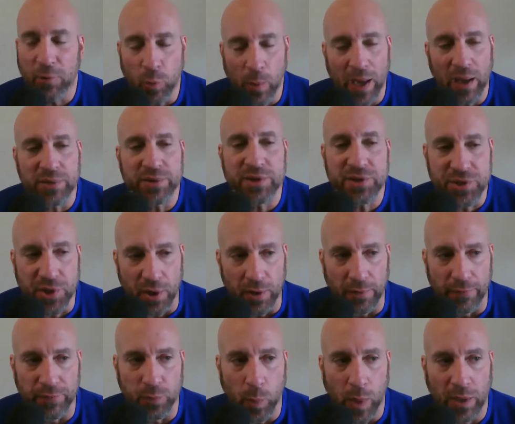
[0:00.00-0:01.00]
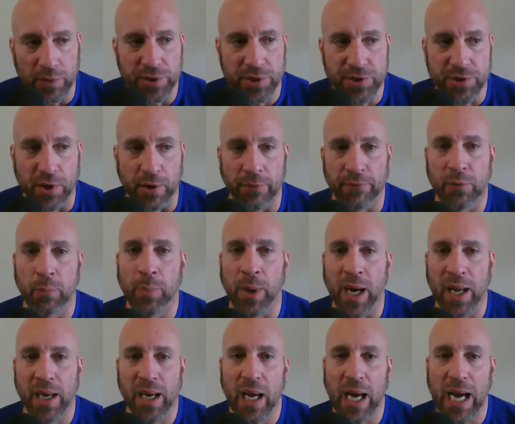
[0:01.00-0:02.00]
well-deserved.
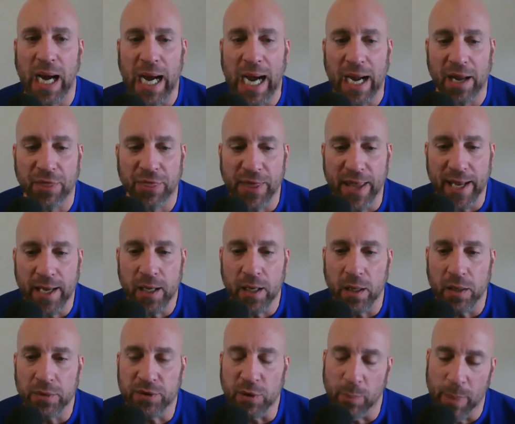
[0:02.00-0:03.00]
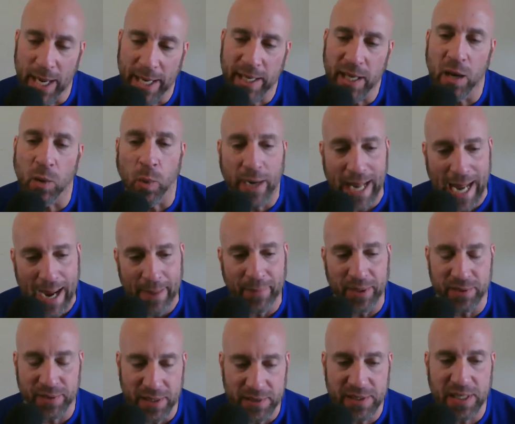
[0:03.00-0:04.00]
But I think, depending on what
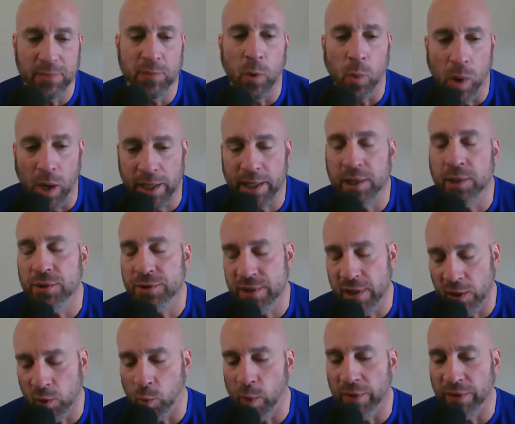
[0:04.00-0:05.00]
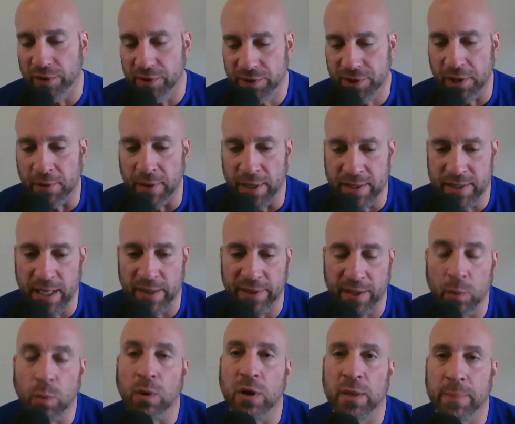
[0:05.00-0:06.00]
happens, let's say Milwaukee goes on to win this series, I think
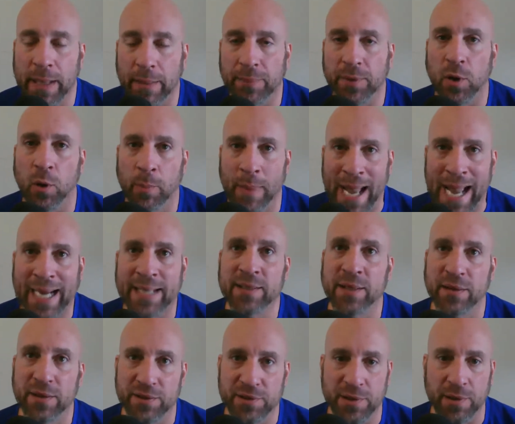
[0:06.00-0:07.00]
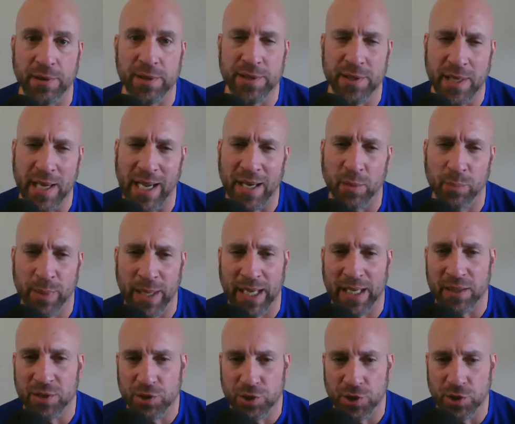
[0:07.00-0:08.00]
we're going to be able to go back into the series and kind of pick
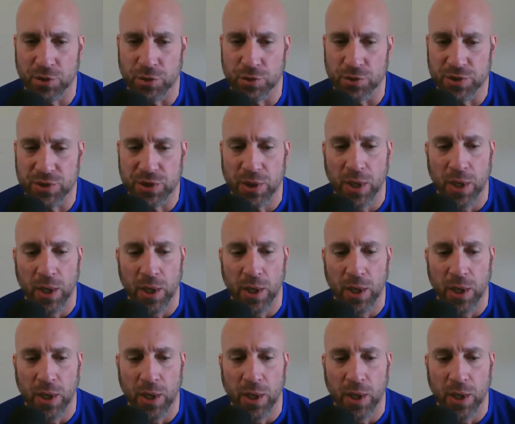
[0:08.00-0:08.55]
and choose